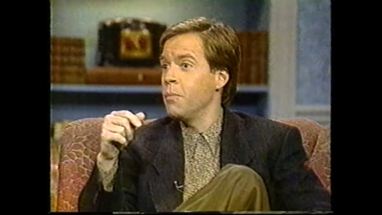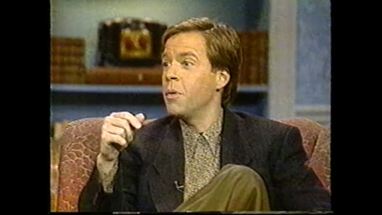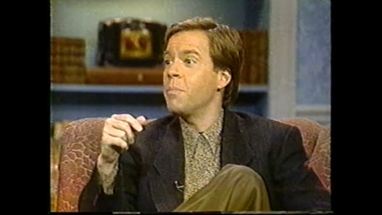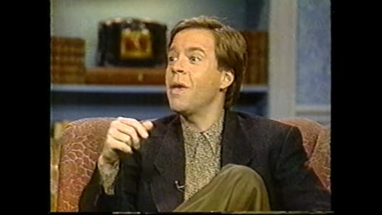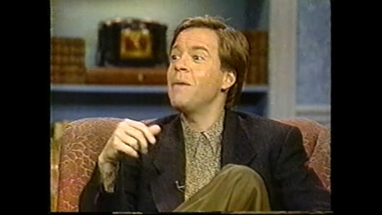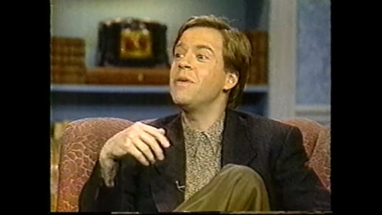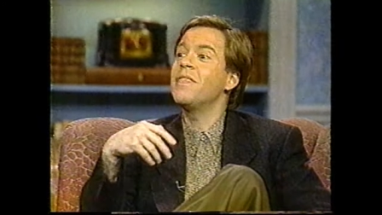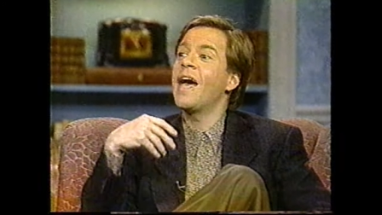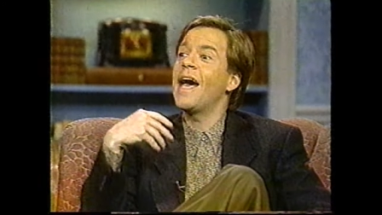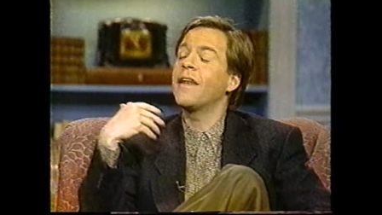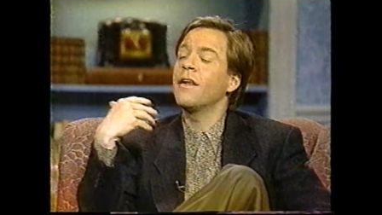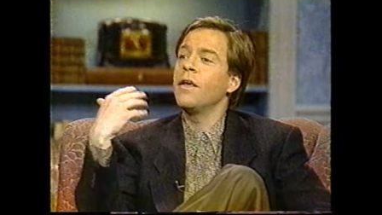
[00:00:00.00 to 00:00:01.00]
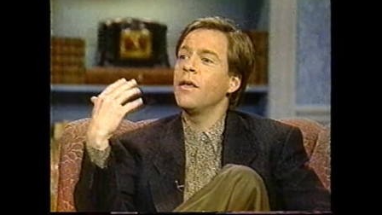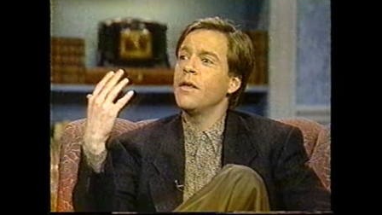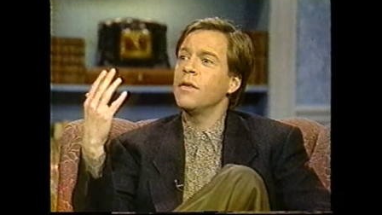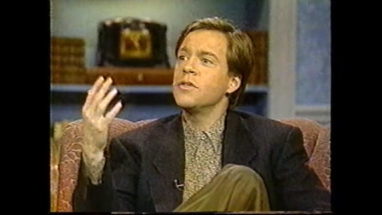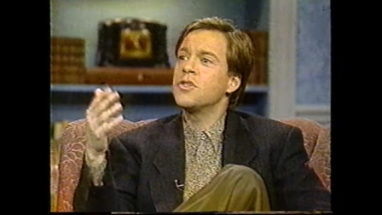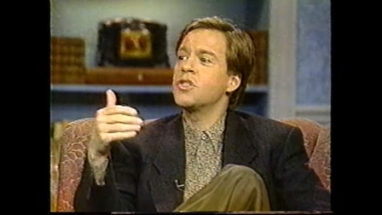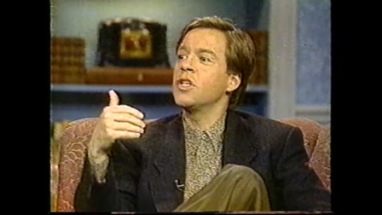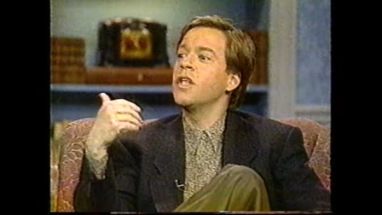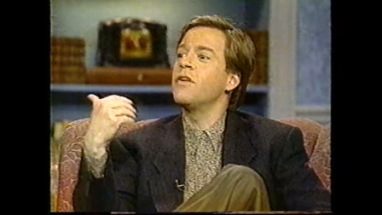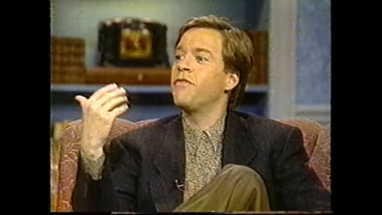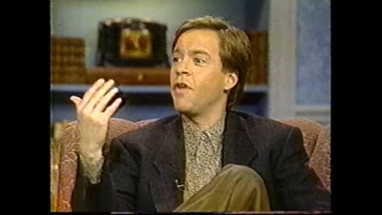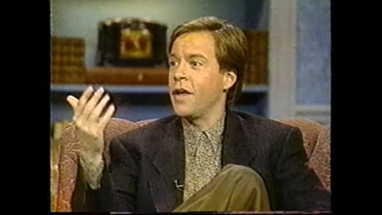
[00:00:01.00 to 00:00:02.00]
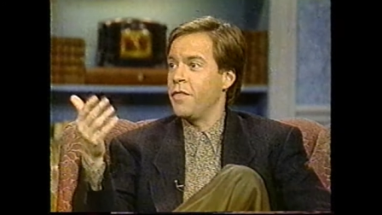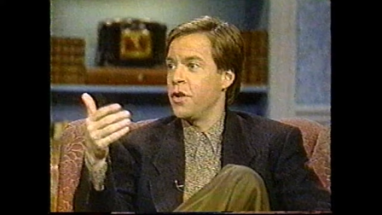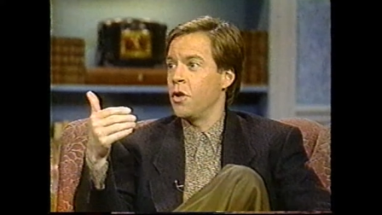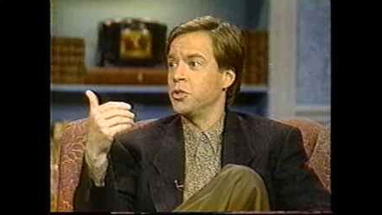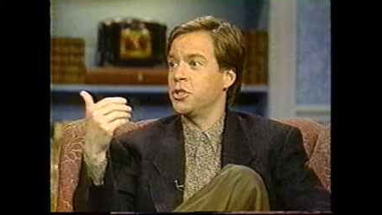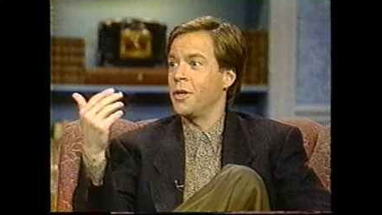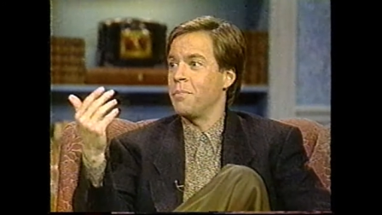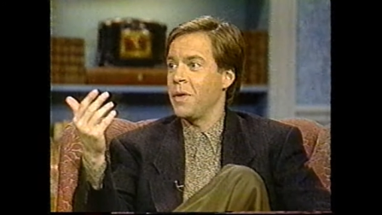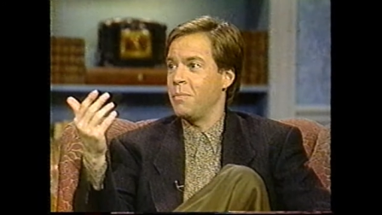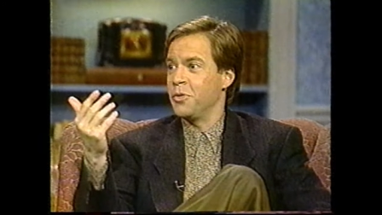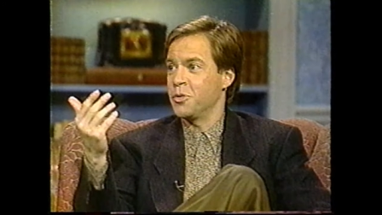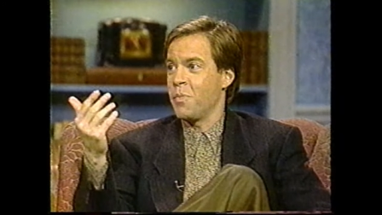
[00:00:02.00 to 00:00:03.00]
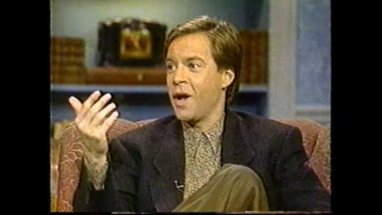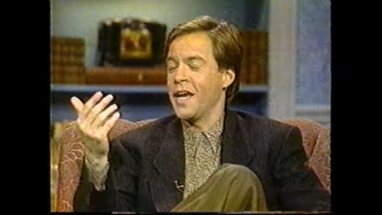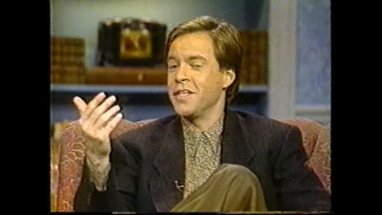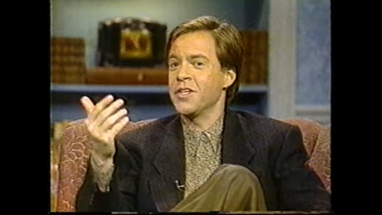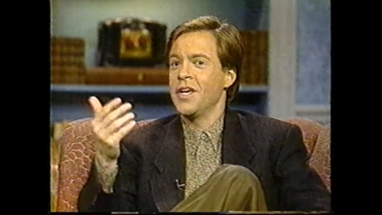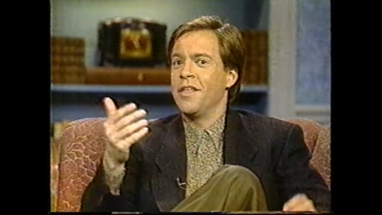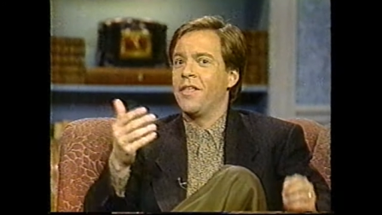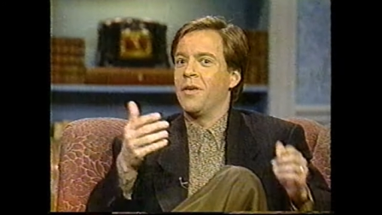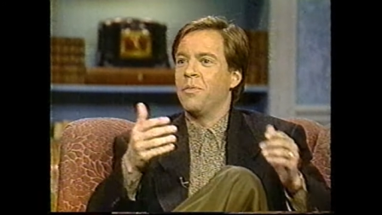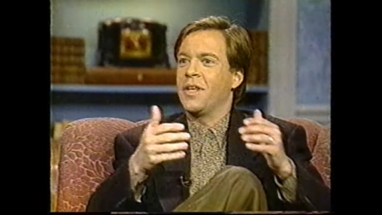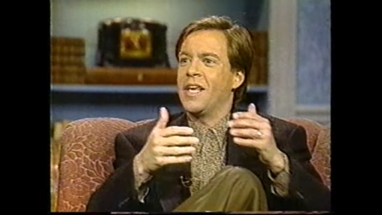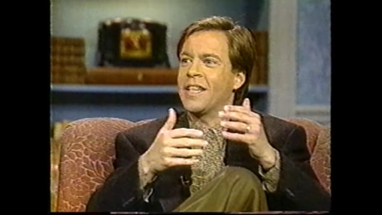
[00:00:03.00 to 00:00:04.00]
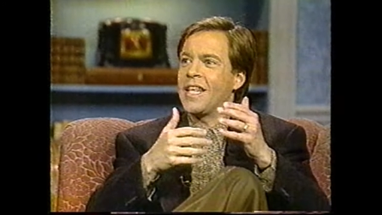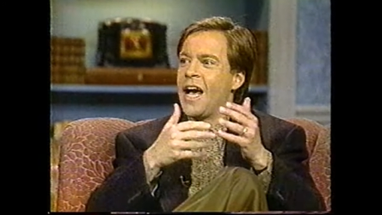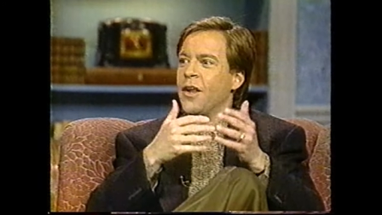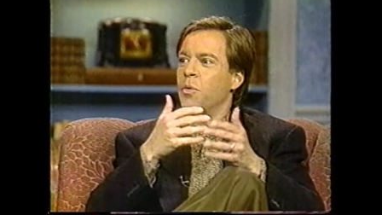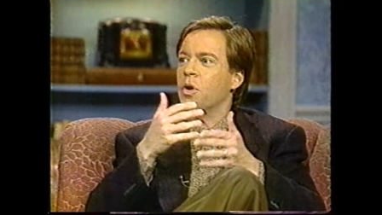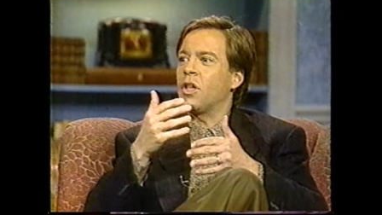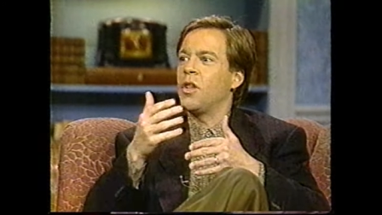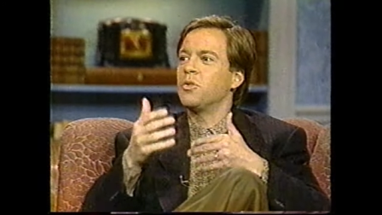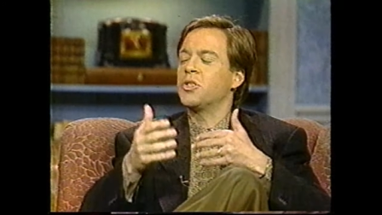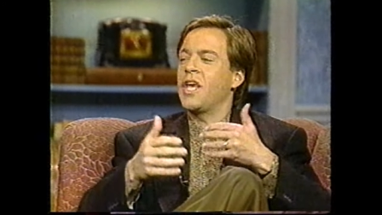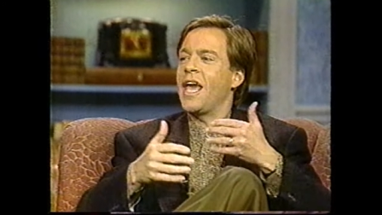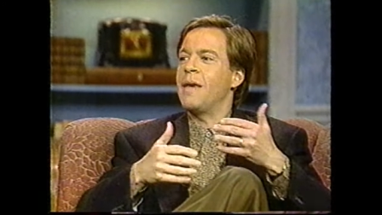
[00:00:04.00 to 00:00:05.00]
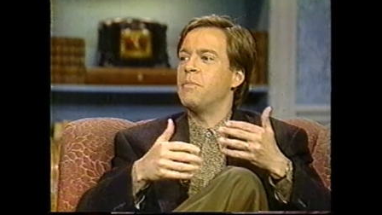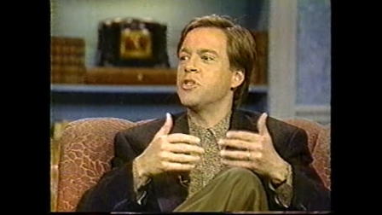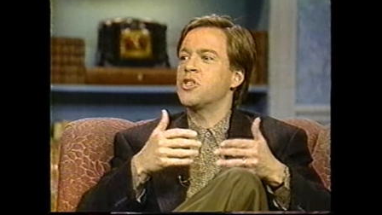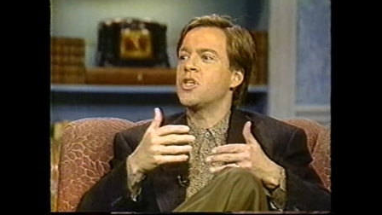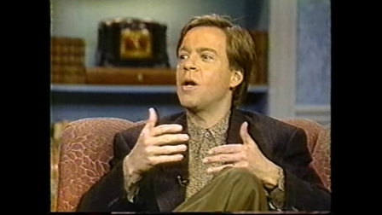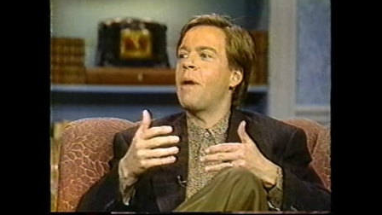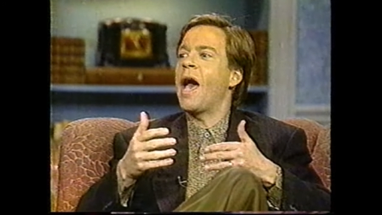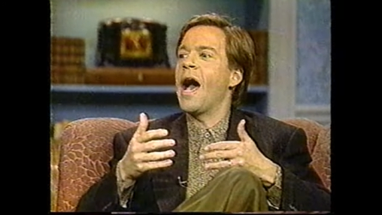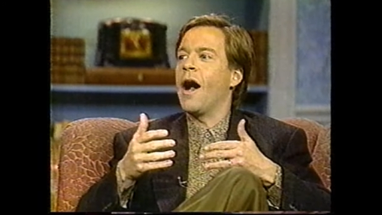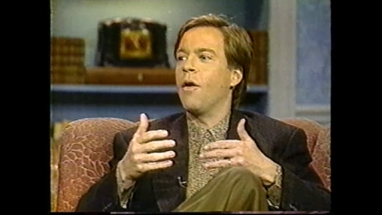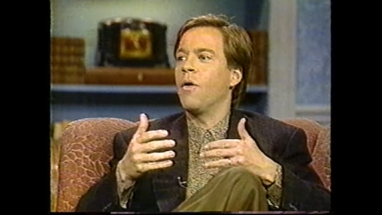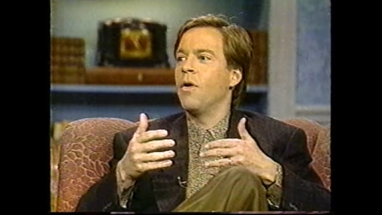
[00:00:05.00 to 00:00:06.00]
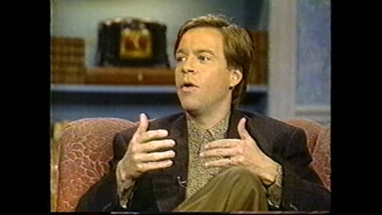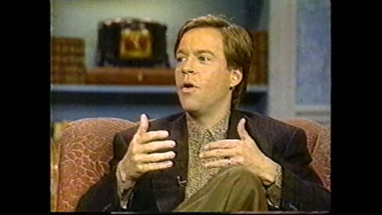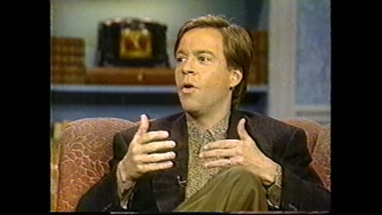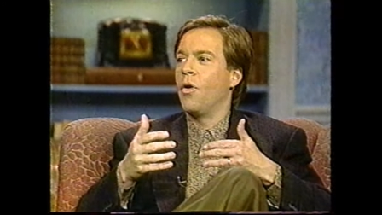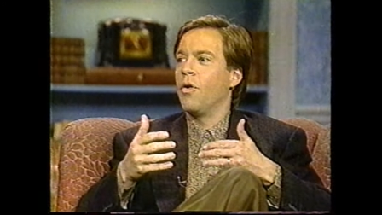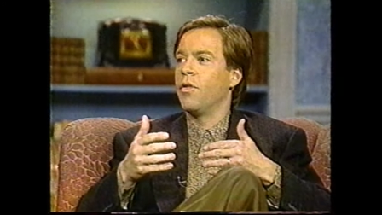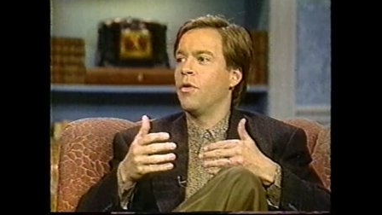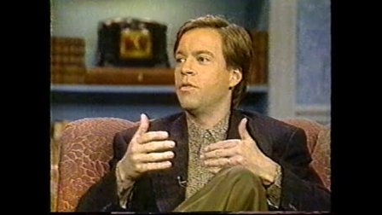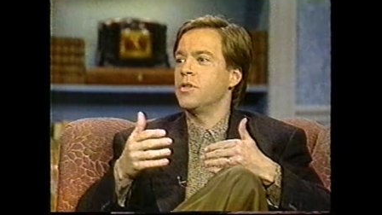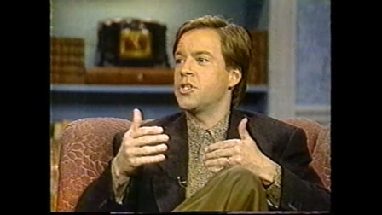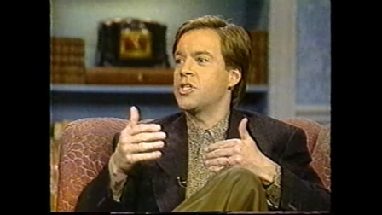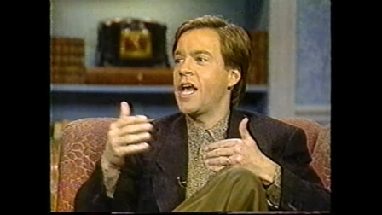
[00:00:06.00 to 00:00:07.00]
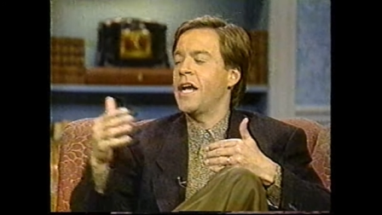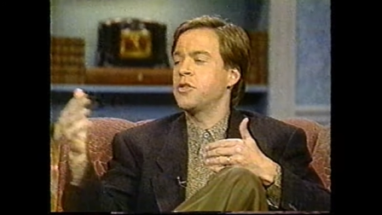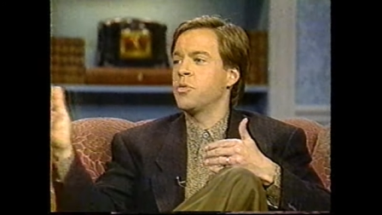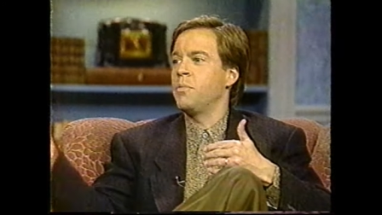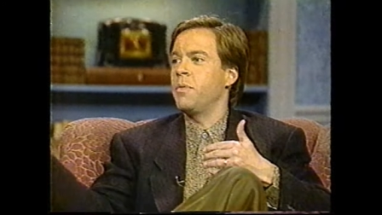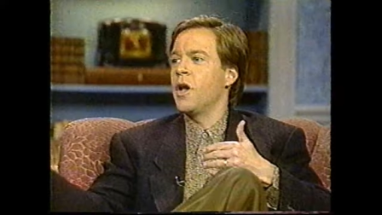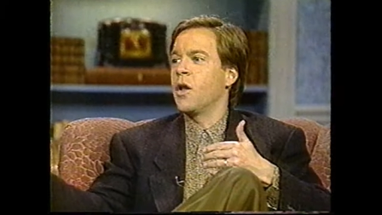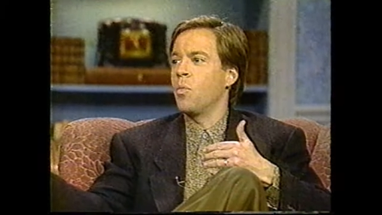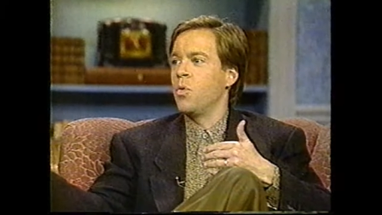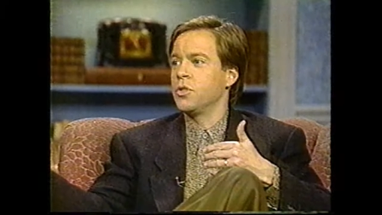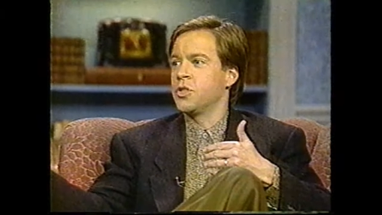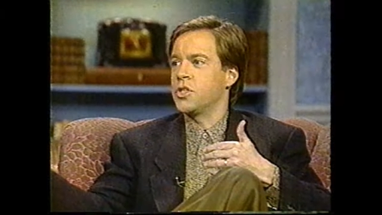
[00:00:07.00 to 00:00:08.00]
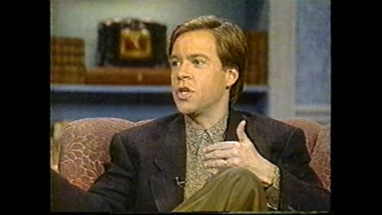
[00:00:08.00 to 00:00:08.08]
But maybe that solidified the notion in people's minds that it would get down to a close game and somehow Although the stats would be on Wilt's